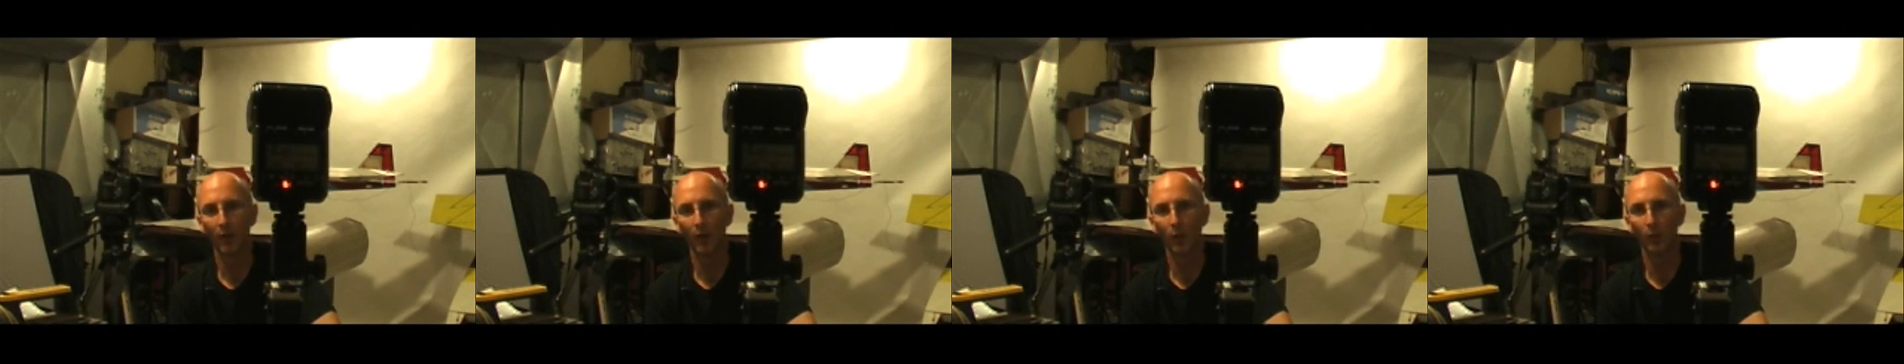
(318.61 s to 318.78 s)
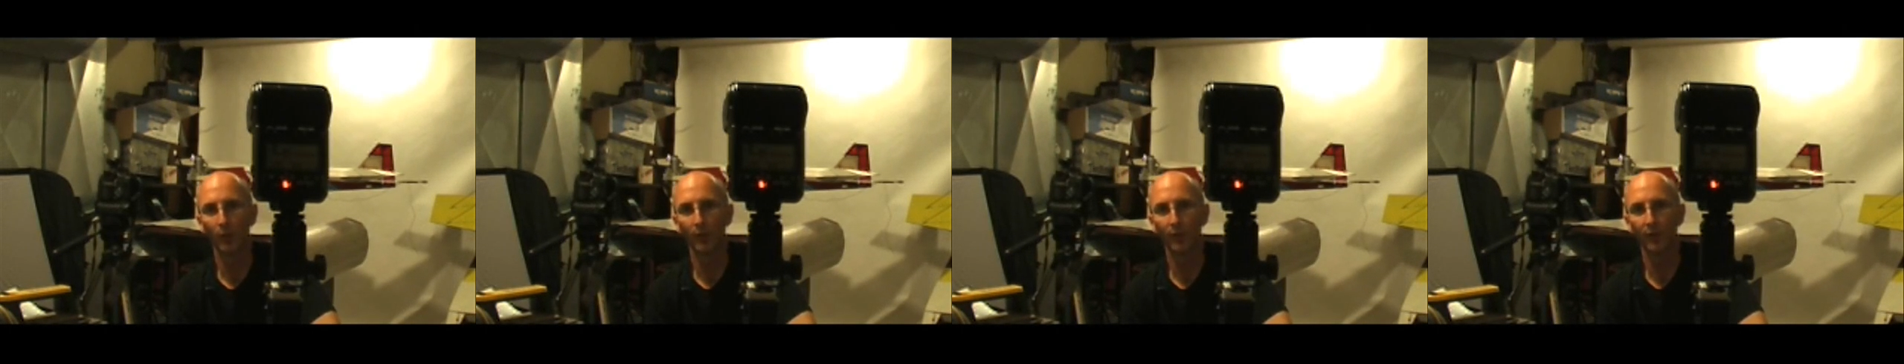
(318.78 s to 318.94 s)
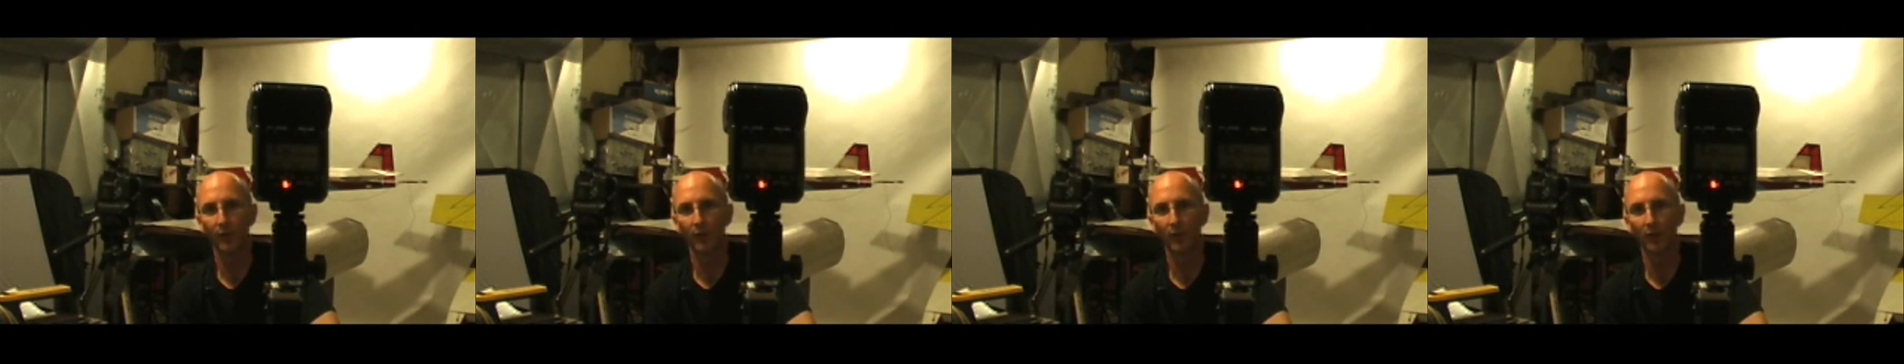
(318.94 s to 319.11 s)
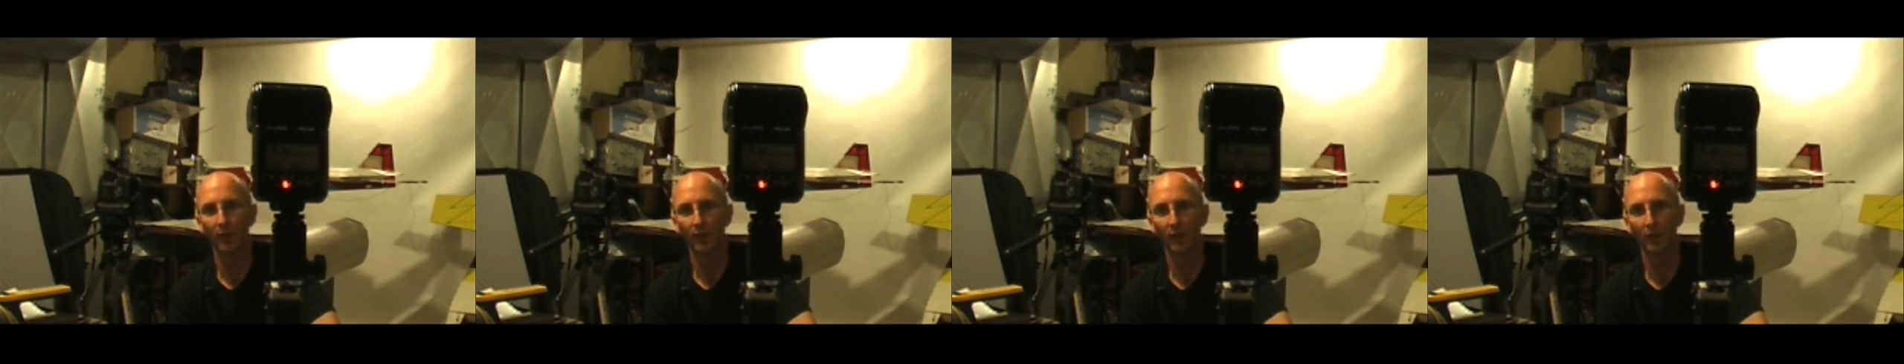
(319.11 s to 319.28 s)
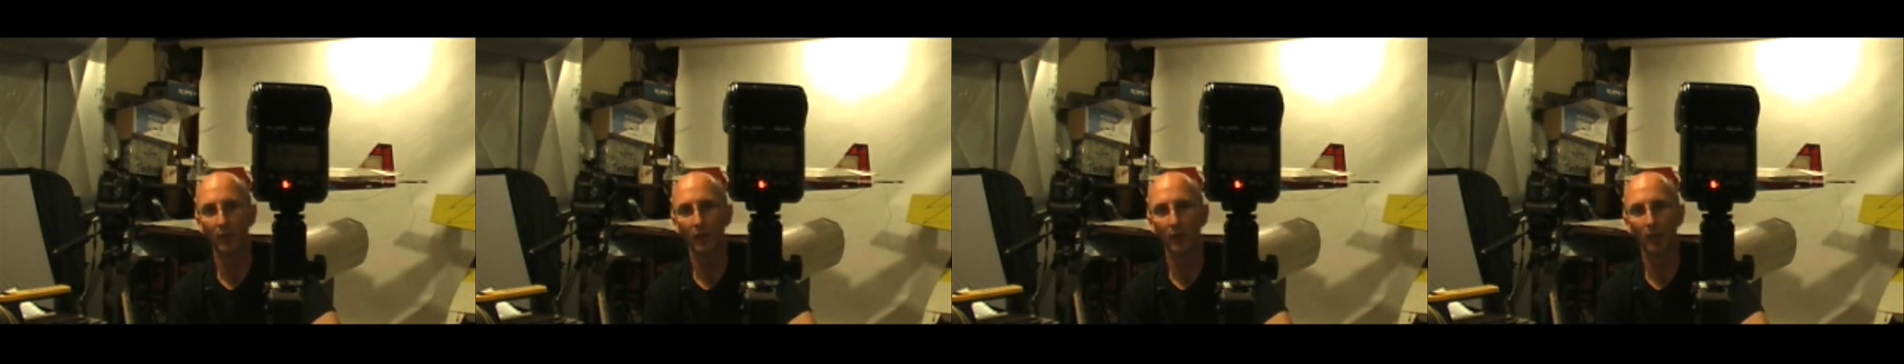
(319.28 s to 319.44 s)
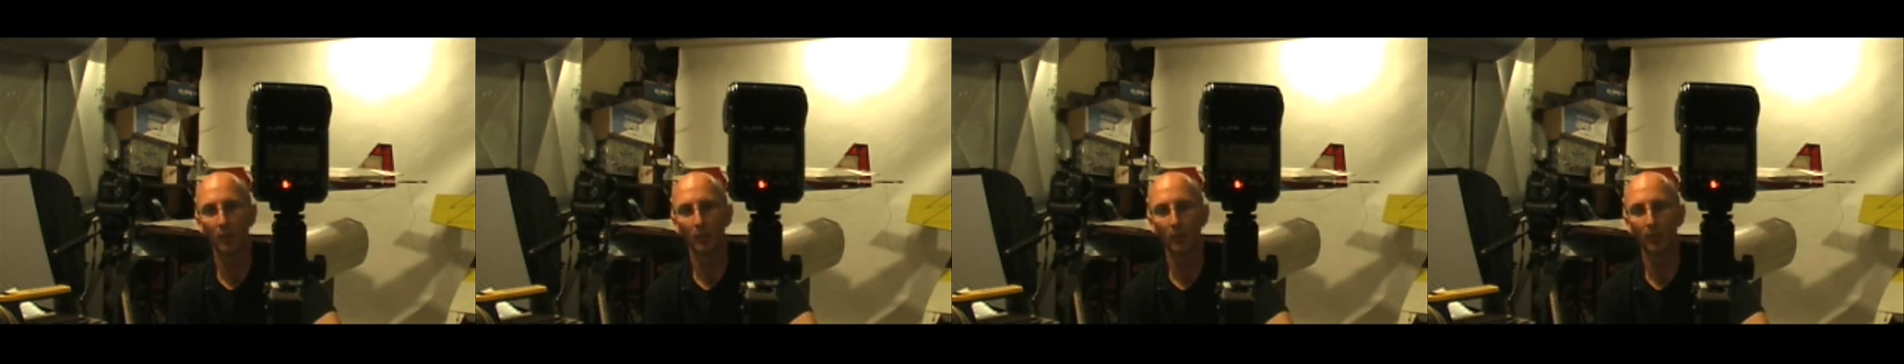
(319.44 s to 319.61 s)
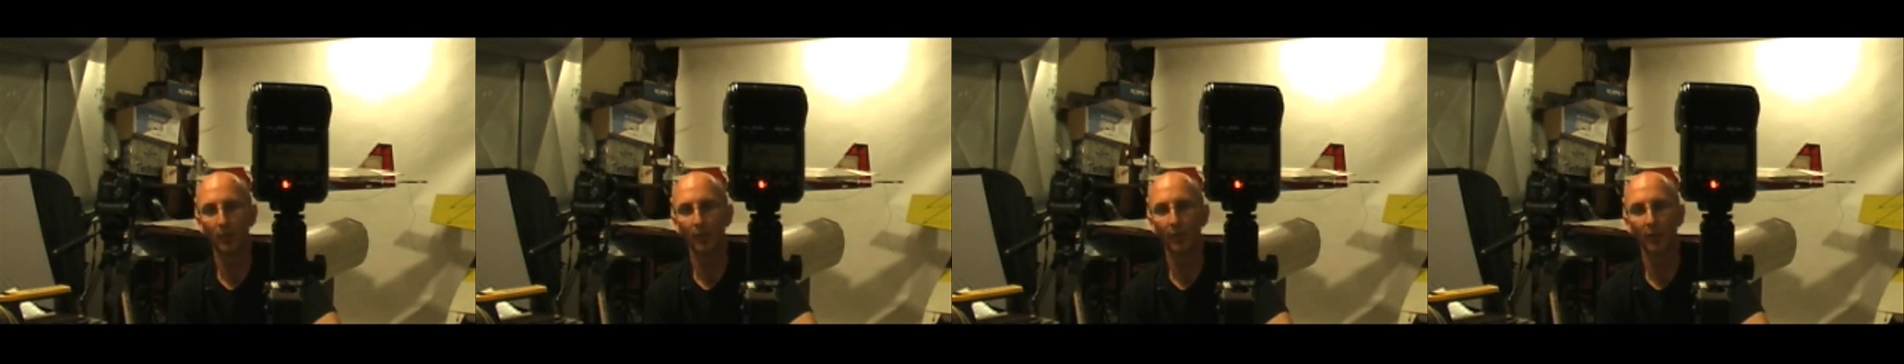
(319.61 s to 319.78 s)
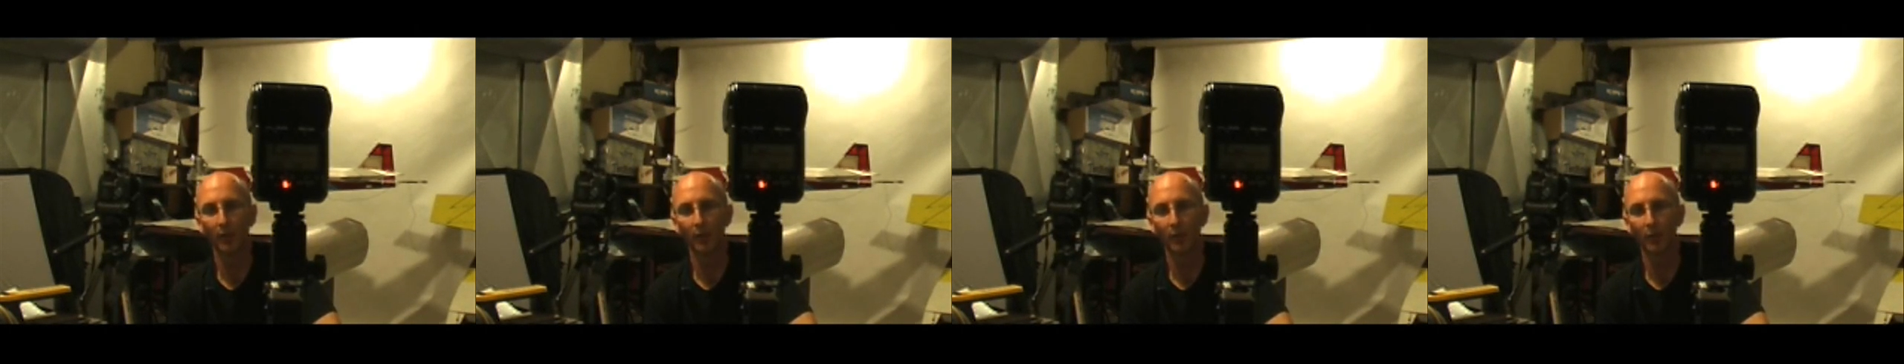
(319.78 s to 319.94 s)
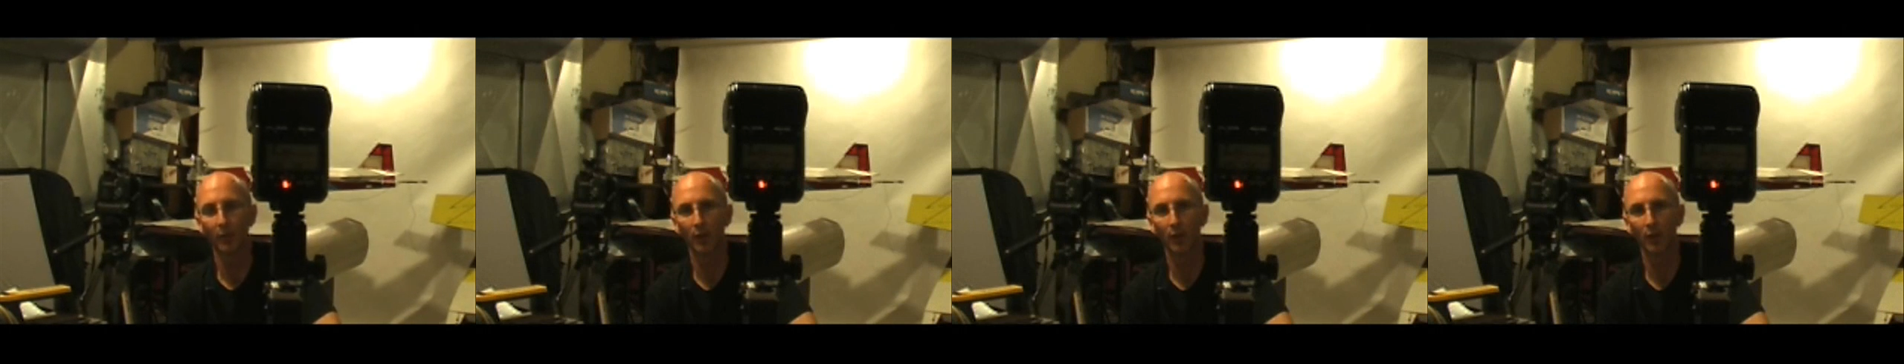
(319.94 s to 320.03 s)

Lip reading: we're just going to take a couple test